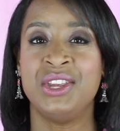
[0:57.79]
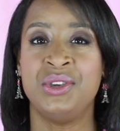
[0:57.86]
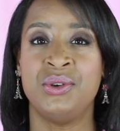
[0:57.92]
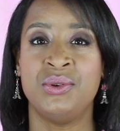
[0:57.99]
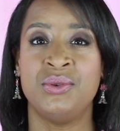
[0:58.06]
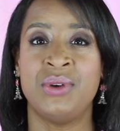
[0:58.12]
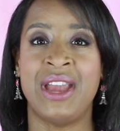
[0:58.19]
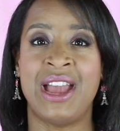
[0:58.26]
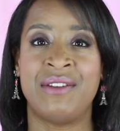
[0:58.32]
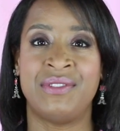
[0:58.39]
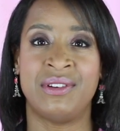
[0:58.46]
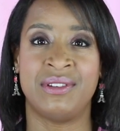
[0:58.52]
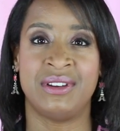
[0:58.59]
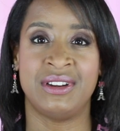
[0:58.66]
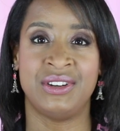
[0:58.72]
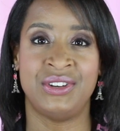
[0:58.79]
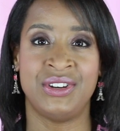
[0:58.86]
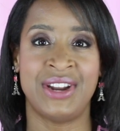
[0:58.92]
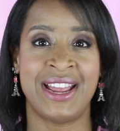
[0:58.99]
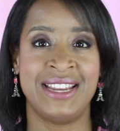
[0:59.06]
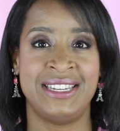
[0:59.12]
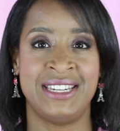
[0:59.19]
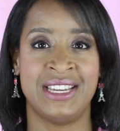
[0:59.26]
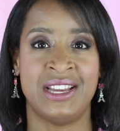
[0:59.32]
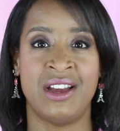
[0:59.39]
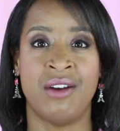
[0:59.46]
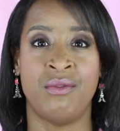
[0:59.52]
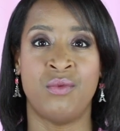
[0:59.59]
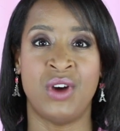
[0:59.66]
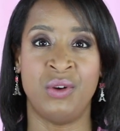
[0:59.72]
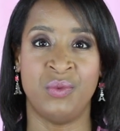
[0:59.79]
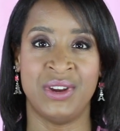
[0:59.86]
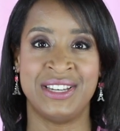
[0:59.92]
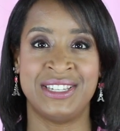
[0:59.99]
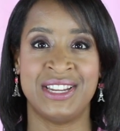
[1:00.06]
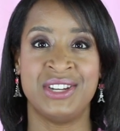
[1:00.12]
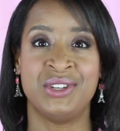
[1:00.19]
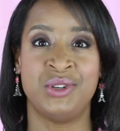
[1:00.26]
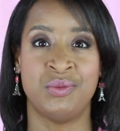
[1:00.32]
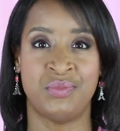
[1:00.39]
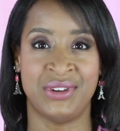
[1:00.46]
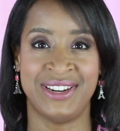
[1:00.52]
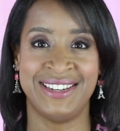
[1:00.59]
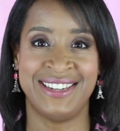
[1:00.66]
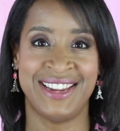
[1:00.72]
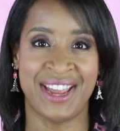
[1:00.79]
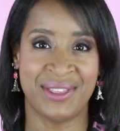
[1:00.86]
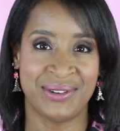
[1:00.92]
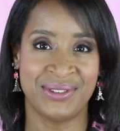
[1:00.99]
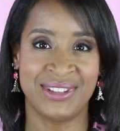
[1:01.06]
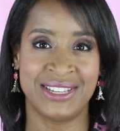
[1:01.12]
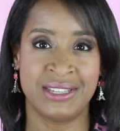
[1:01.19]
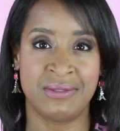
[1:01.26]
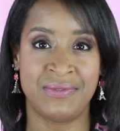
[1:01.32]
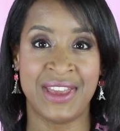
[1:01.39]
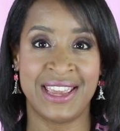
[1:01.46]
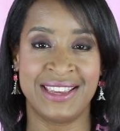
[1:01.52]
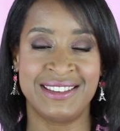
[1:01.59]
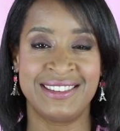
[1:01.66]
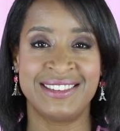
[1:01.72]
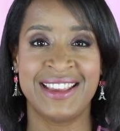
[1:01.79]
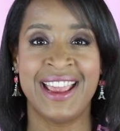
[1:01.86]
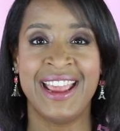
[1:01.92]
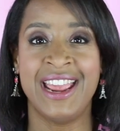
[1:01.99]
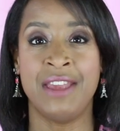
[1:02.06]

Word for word: you have a good idea of what went into putting together this face.